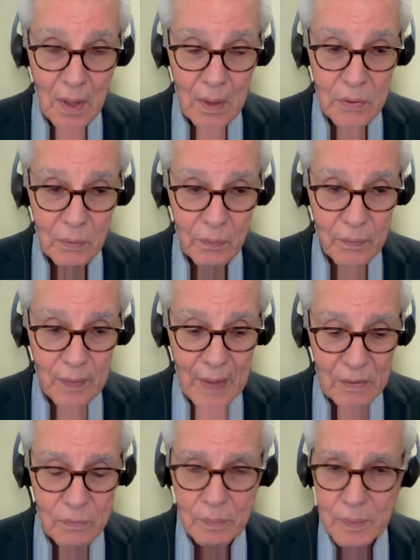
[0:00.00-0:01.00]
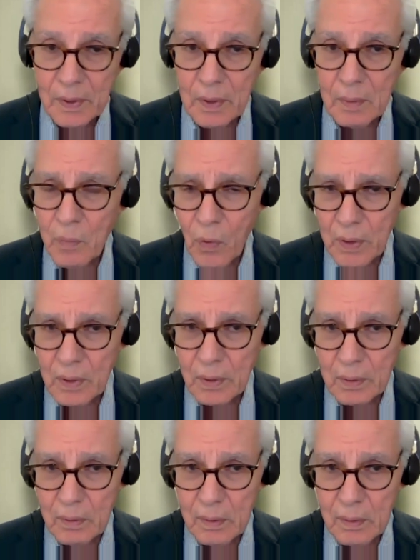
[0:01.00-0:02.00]
So that's been an
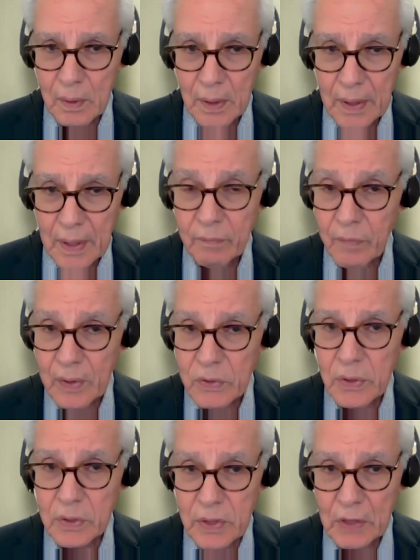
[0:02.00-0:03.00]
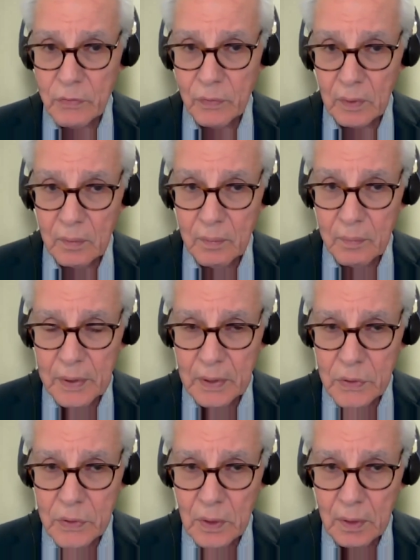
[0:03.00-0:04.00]
important and very successful
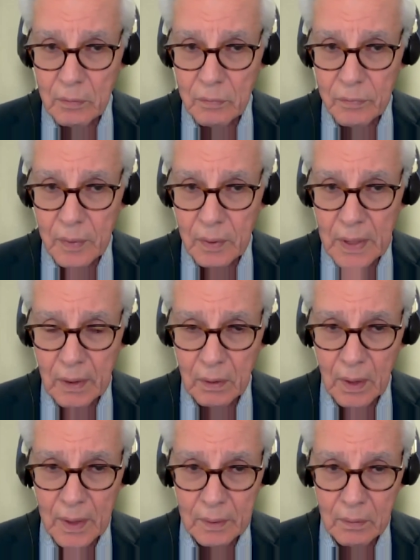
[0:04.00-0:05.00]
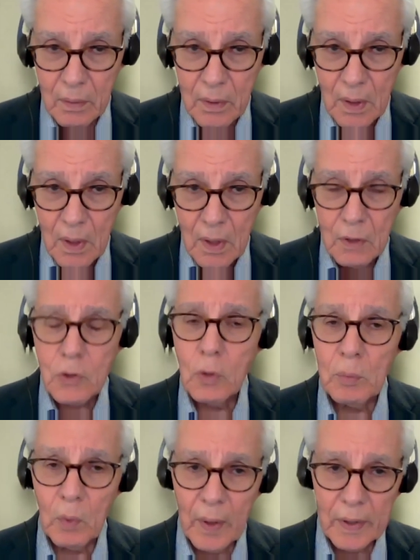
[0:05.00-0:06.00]
piece of airline
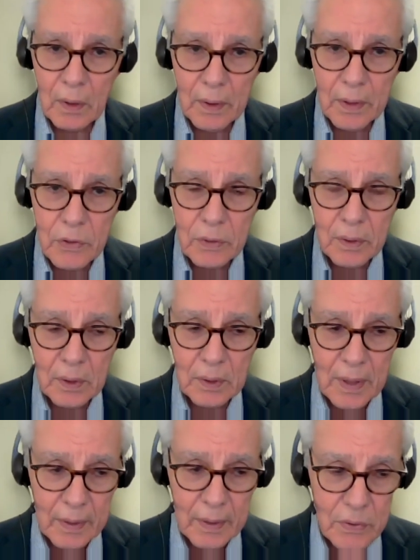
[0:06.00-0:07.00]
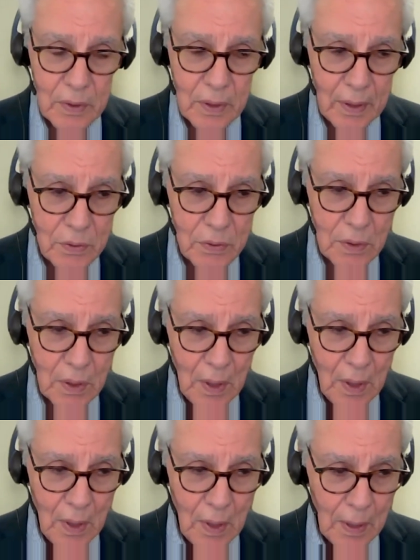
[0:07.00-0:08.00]
consumer regulation in the United States.
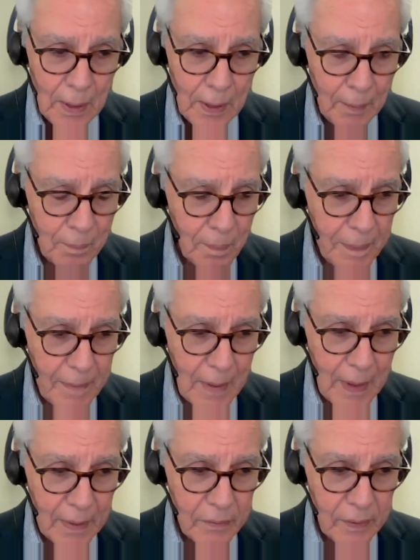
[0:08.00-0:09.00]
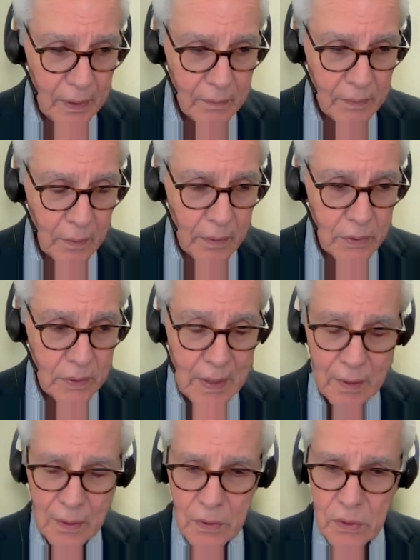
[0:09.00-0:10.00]
Um, I think there is a
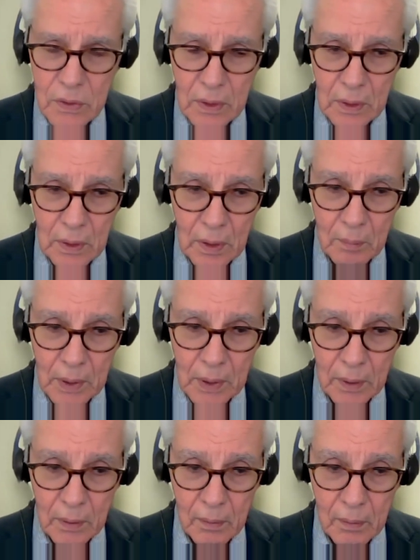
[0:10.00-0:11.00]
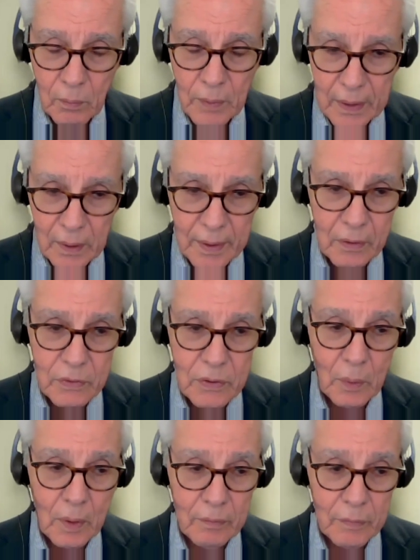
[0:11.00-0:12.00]
tendency among regulators,
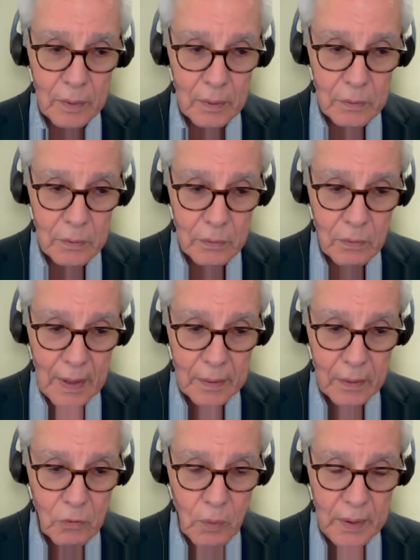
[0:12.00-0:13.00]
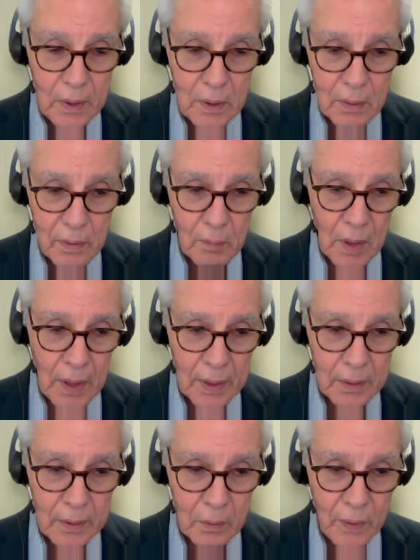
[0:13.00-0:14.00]
however, to try to tweak the
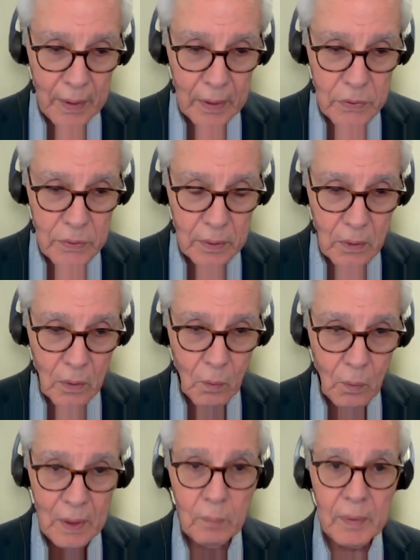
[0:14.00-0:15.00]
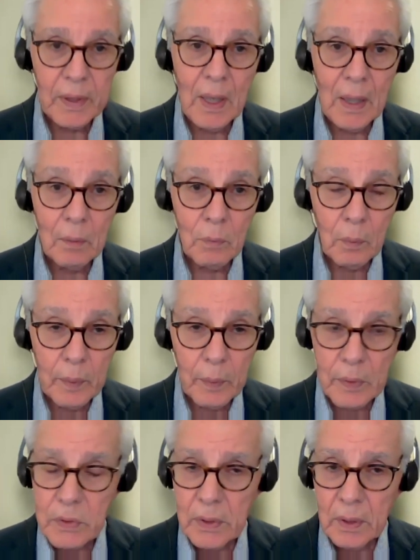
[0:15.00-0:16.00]
market in ways that go well beyond what we
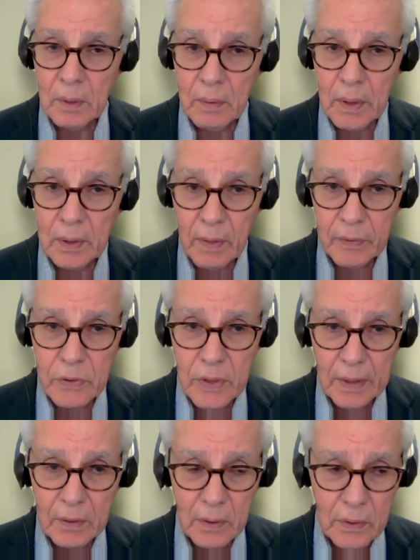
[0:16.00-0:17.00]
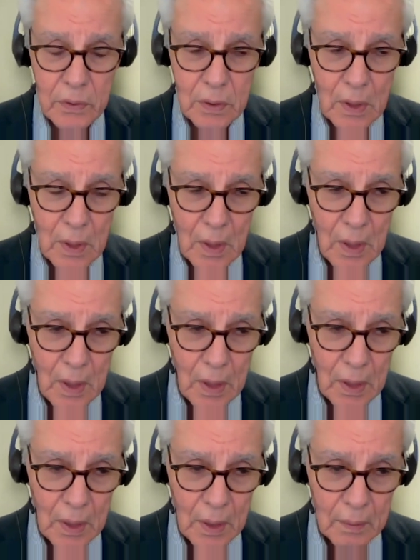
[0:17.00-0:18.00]
would see in, in other sectors
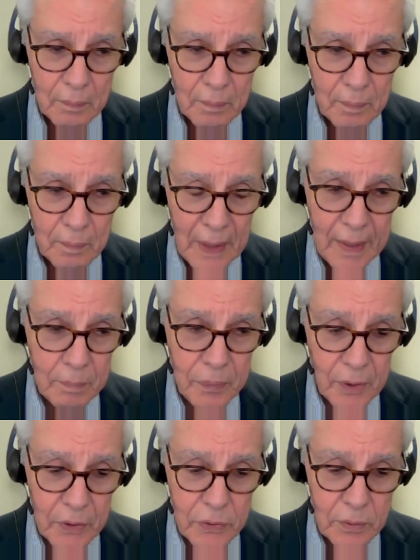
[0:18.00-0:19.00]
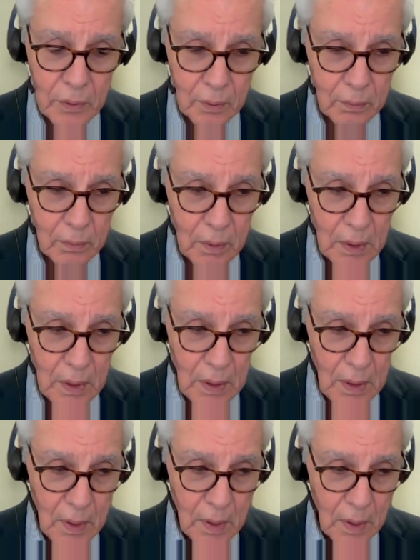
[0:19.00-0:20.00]
uh, my personal
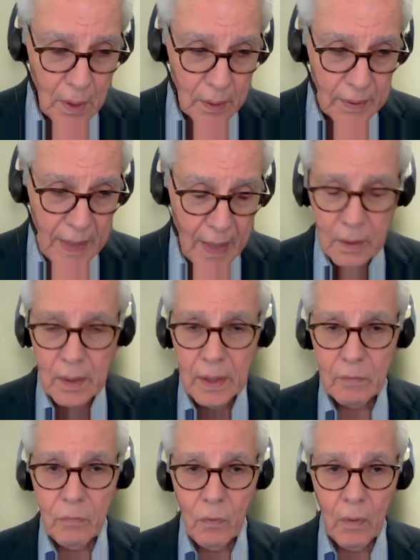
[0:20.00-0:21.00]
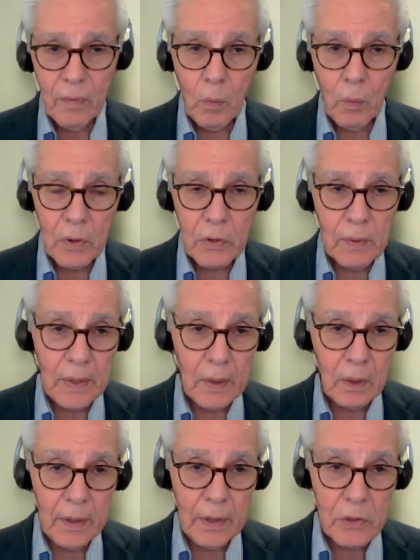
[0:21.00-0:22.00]
uh, candidate for the worst
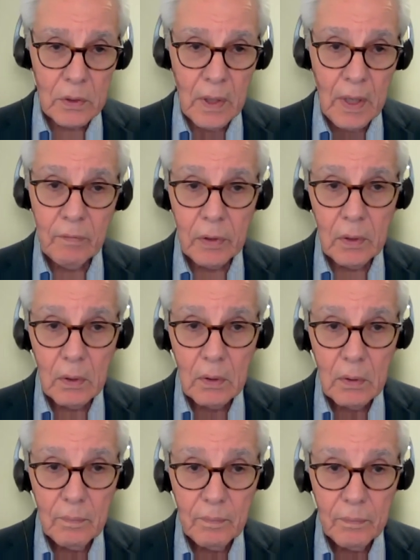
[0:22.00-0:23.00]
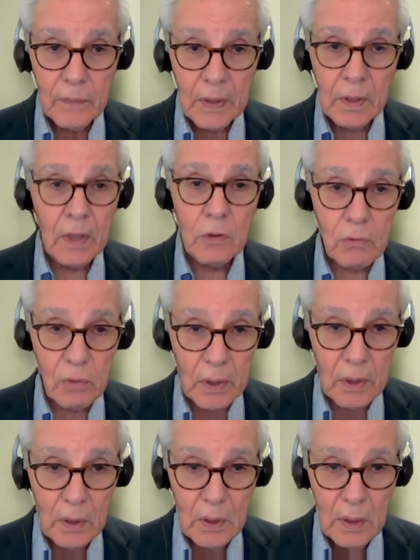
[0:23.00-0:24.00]
regulation ever in
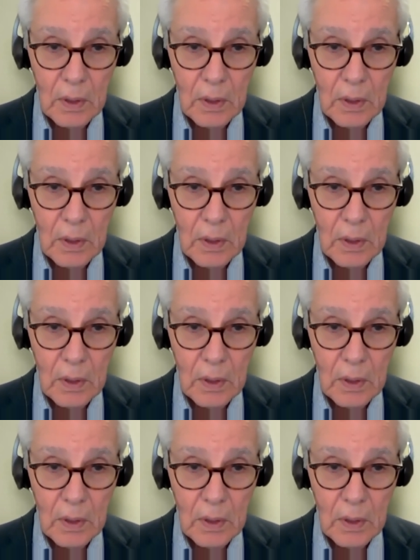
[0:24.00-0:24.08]
history